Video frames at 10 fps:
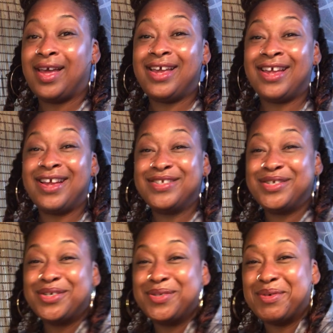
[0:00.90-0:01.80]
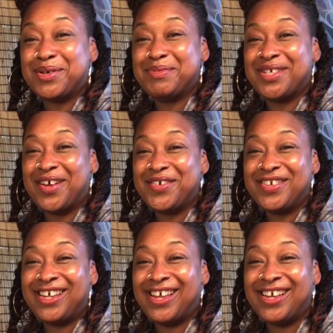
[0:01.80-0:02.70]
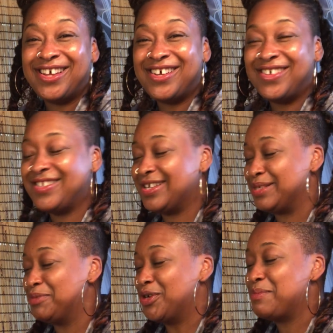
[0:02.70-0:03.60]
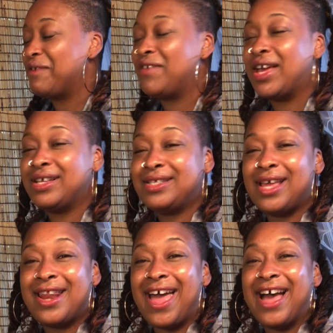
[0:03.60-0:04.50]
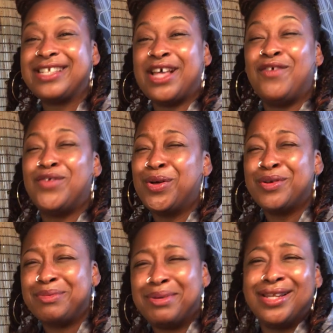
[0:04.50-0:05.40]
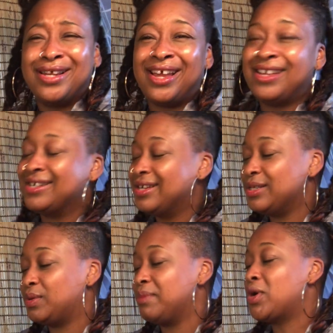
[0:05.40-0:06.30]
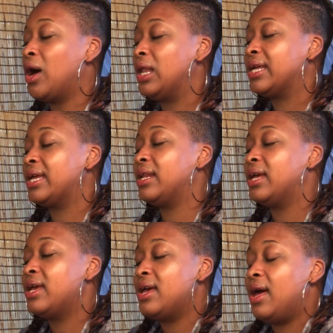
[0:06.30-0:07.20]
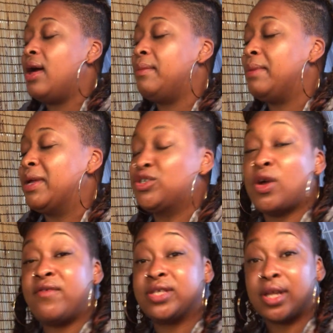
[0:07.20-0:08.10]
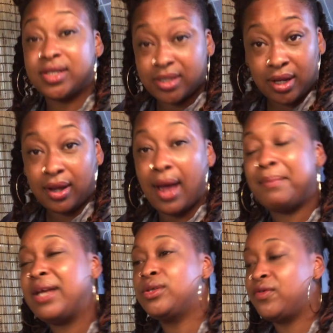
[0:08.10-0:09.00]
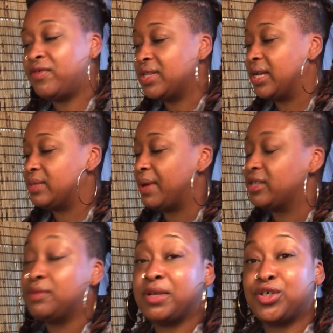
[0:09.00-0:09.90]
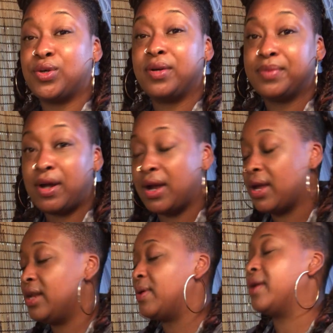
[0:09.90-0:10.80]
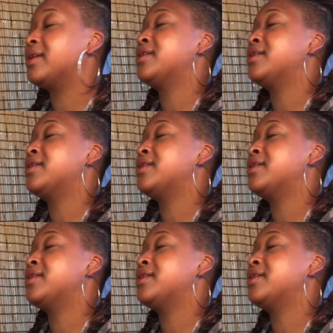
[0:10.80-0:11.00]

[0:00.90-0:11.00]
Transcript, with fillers: Hey Cancers, welcome to Tarot and Heal. Yes, I'm showing my face. An act of vulnerability is what I'm calling it. Um, I'm not sure if it's going to stick. I might do it for the next batch. I'm not sure. All right, anyway.